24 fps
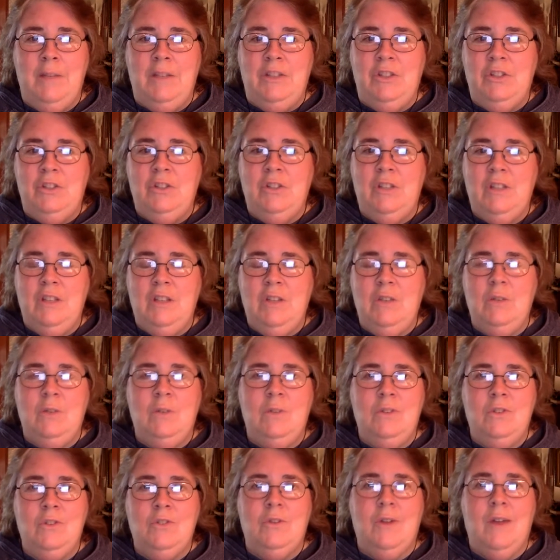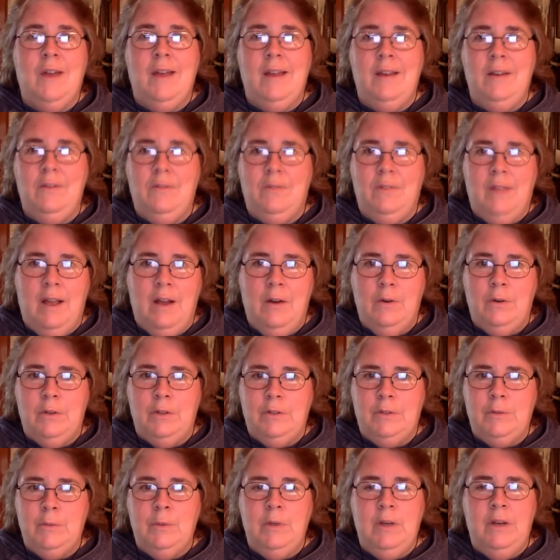sure that you use dried
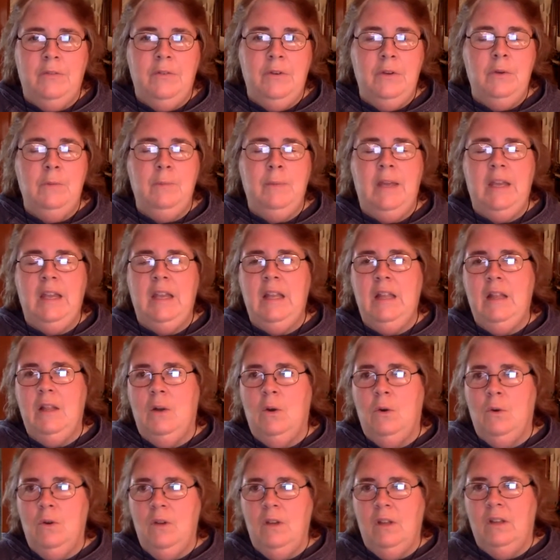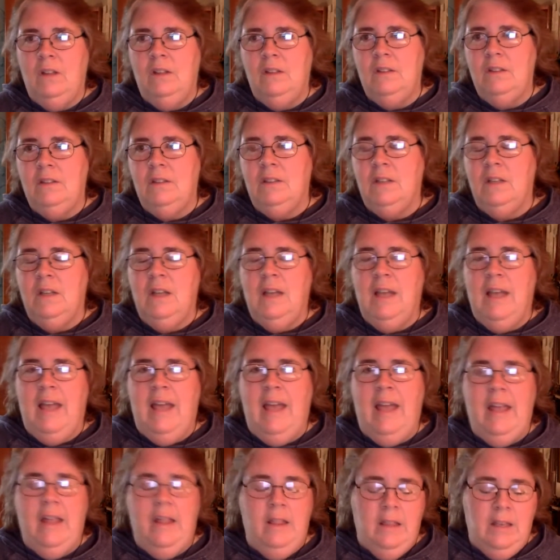flowers. Whenever you're making the oils
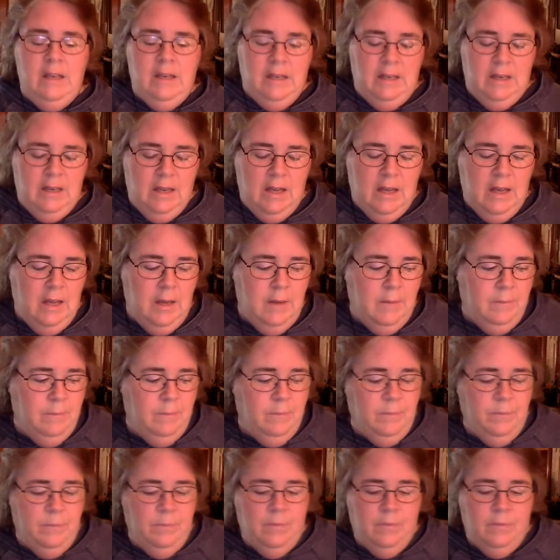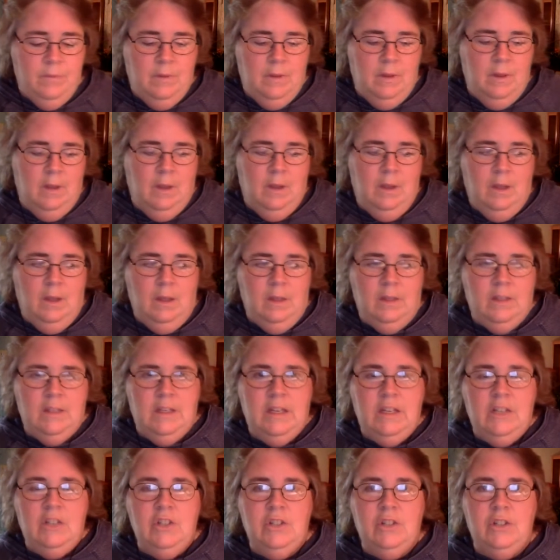and the
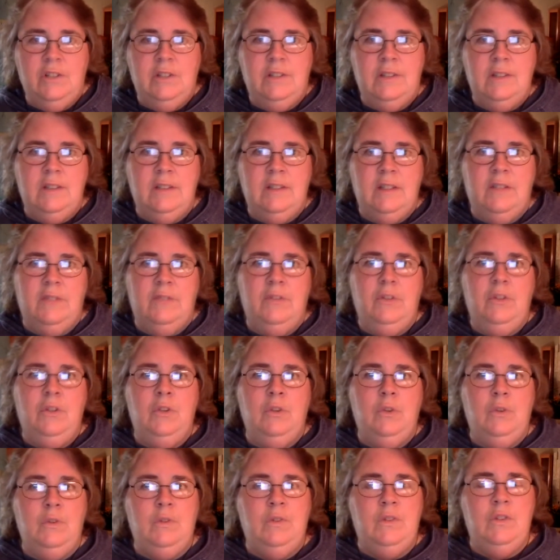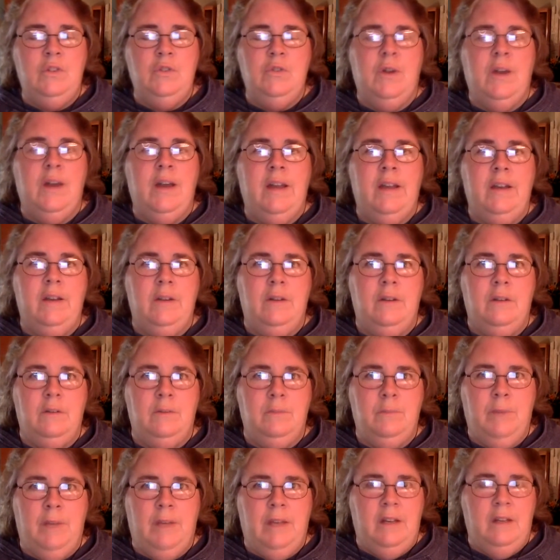tinctures and stuff, use the dried
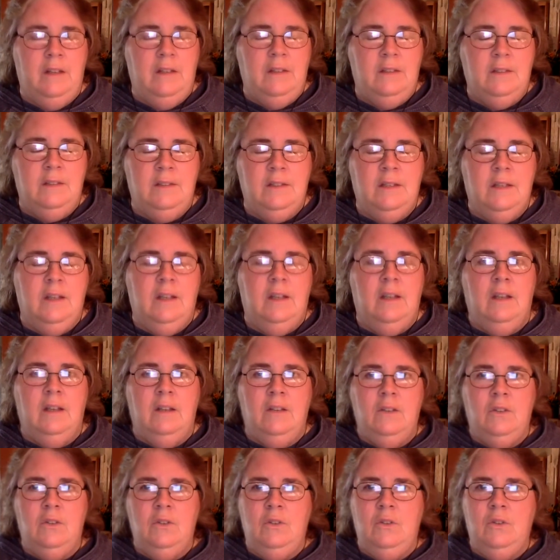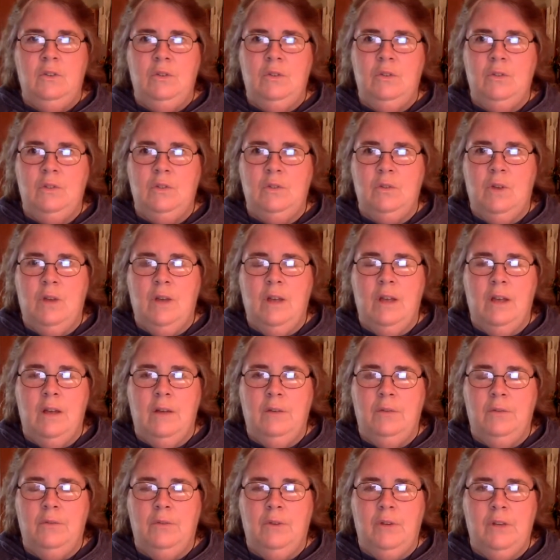petals. Don't use
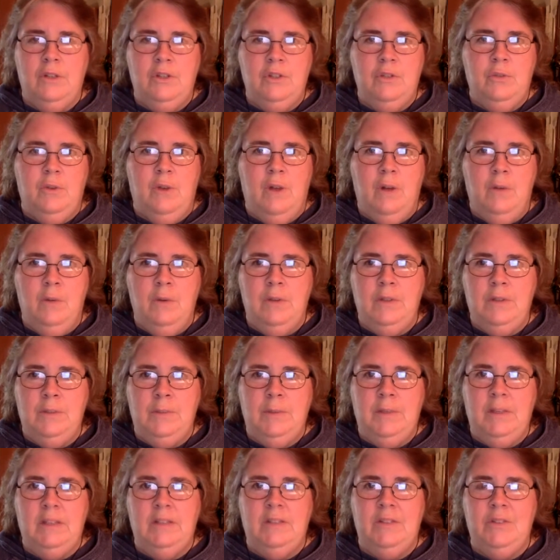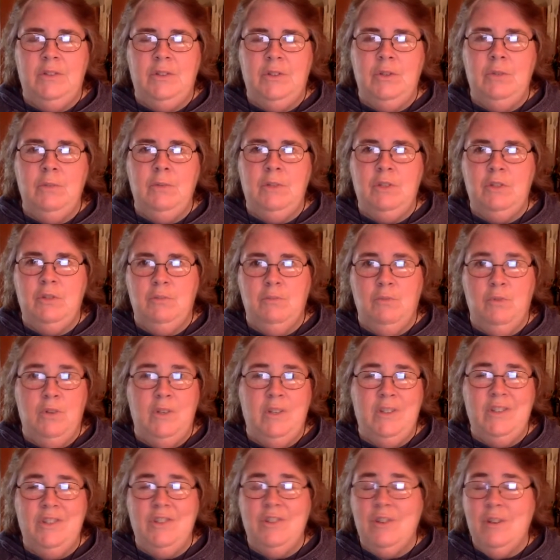fresh raw ones, because there's too much
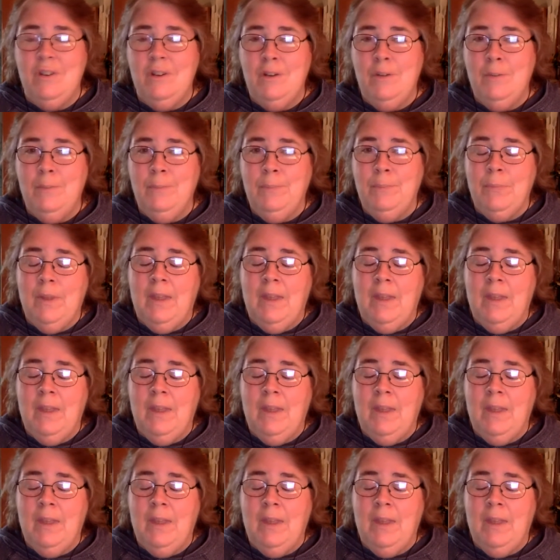moisture in them